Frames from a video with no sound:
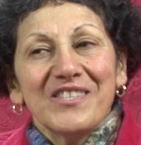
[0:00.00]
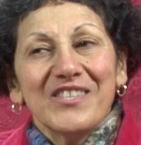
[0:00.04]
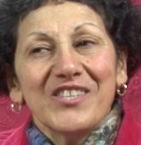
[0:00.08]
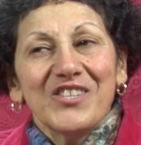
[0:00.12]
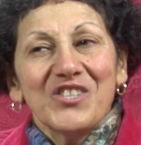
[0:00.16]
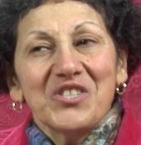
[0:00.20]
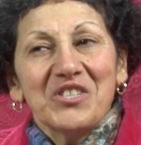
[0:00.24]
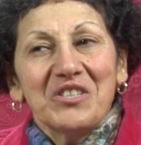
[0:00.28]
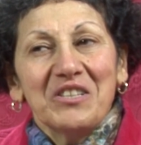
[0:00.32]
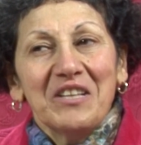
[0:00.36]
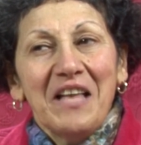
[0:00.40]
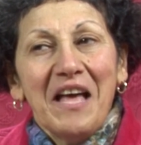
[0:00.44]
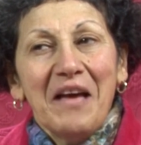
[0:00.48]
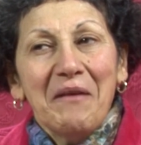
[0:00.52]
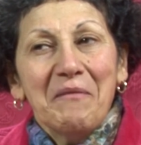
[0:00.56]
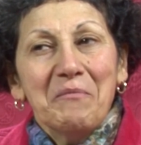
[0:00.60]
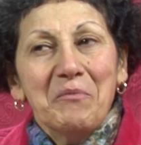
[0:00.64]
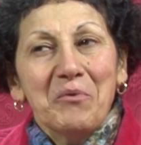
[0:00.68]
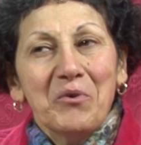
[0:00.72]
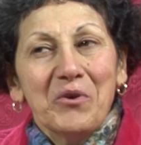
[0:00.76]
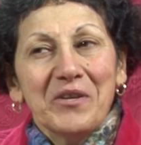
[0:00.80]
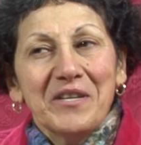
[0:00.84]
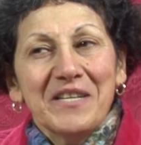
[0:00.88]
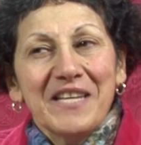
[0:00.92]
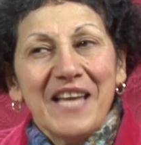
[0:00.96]
There's a lot
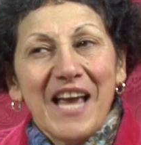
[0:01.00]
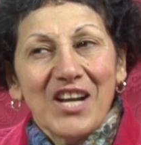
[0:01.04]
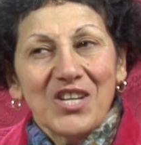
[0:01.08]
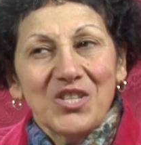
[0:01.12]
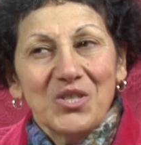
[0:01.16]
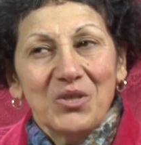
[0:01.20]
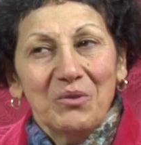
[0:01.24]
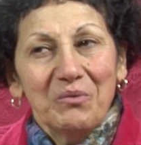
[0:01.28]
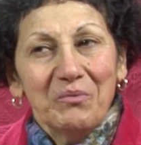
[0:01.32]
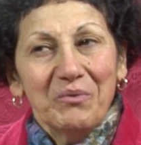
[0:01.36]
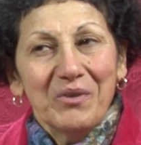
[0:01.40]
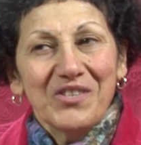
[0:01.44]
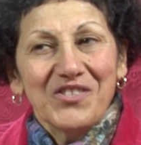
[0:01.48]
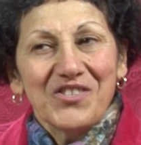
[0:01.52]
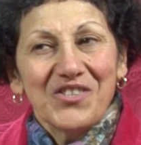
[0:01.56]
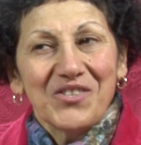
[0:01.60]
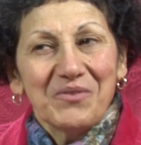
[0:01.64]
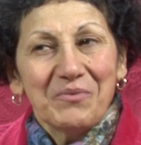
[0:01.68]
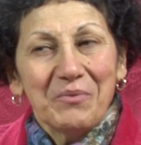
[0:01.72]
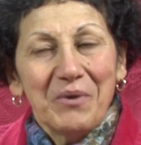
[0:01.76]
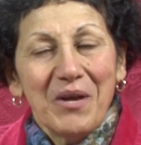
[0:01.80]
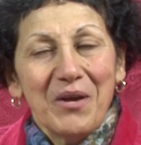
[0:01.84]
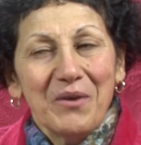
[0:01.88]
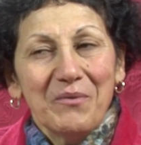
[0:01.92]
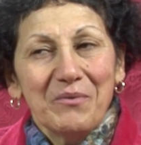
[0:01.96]
more tactile ones as
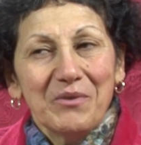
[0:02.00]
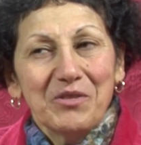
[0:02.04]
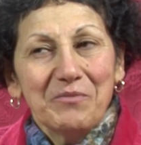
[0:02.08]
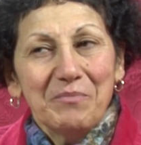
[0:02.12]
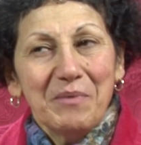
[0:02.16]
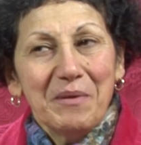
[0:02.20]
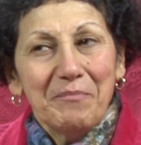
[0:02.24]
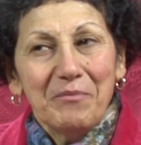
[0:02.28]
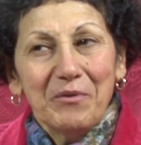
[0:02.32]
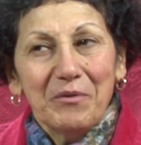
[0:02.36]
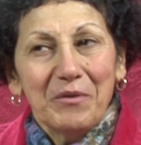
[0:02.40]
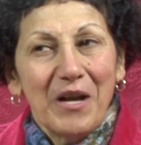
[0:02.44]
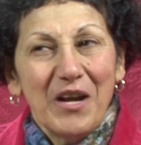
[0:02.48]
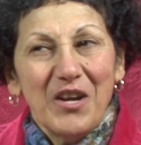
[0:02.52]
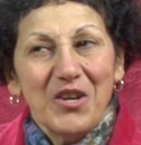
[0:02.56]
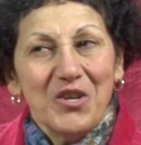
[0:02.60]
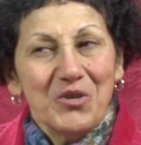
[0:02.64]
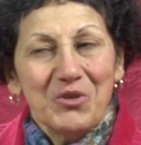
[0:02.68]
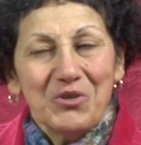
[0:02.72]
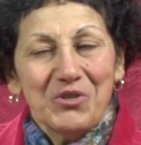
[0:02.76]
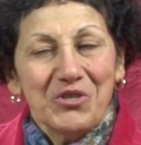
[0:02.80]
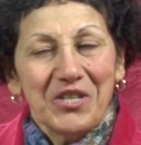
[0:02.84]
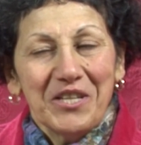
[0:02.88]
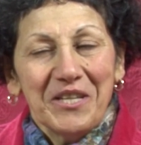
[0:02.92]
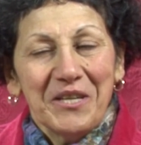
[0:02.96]
well, which people aren't
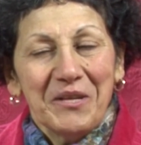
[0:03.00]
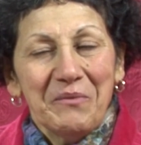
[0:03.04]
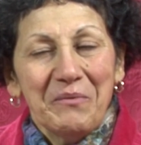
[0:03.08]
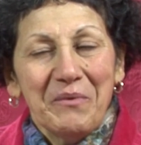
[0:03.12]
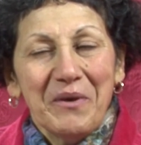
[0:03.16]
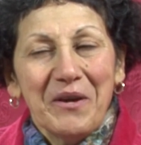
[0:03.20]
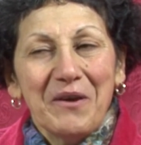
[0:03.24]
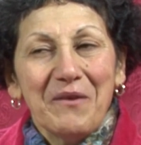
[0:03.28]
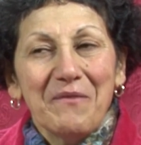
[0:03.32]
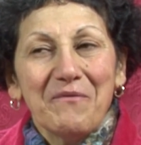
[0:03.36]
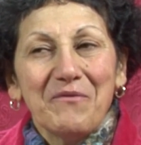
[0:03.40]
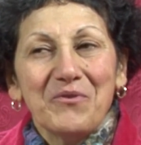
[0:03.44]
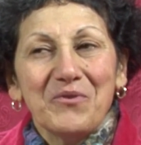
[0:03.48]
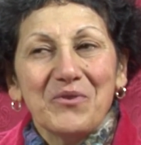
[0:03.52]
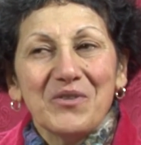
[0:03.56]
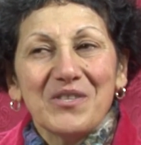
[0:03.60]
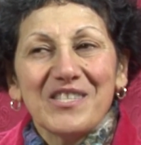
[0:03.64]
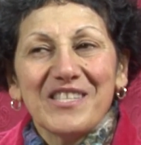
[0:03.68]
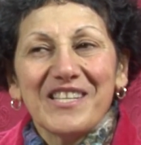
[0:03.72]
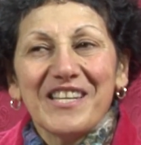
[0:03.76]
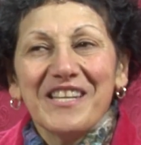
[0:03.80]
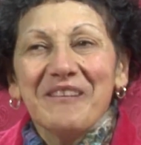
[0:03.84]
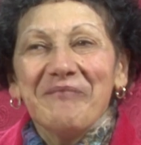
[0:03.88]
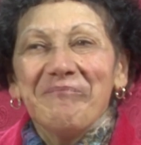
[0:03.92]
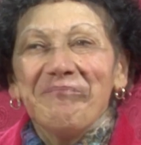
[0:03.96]
usually aware of through the
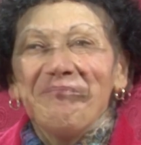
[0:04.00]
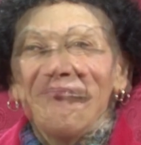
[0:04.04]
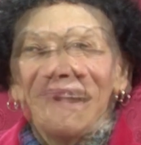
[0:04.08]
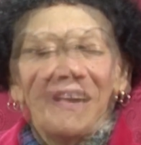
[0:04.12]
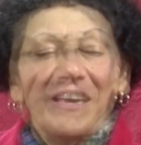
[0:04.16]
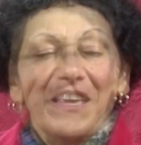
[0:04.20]
skin.